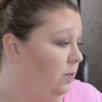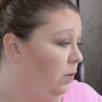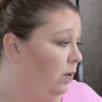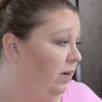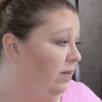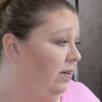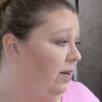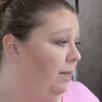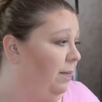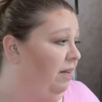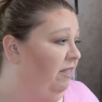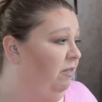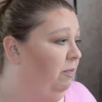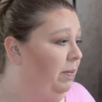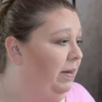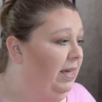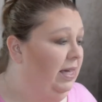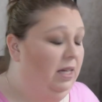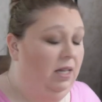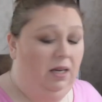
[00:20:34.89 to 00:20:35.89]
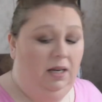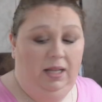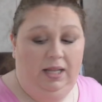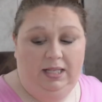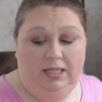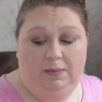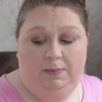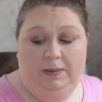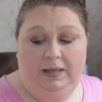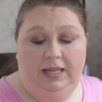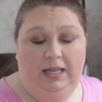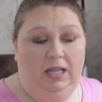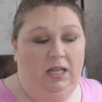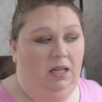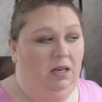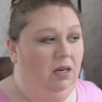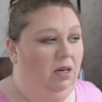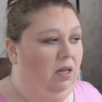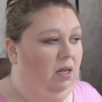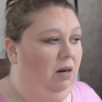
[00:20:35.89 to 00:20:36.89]
Where every time I've been, it's been
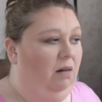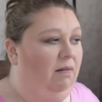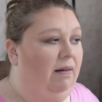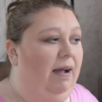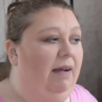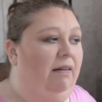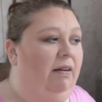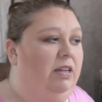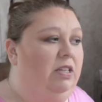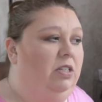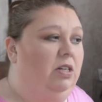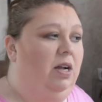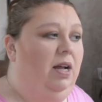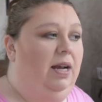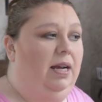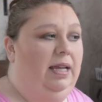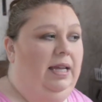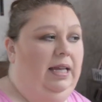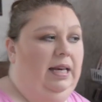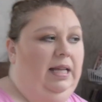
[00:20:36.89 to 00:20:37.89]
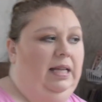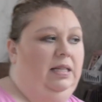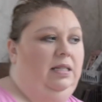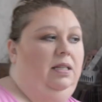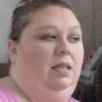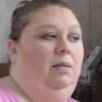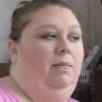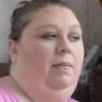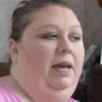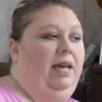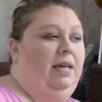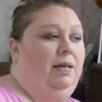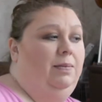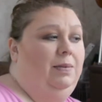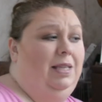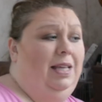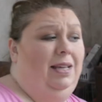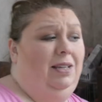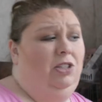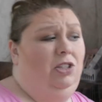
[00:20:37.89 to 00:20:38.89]
a rat race trying to get into the makeup
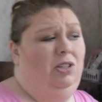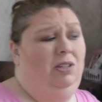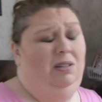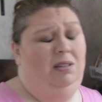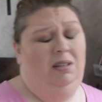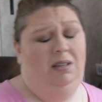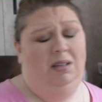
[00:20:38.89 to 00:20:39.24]
section.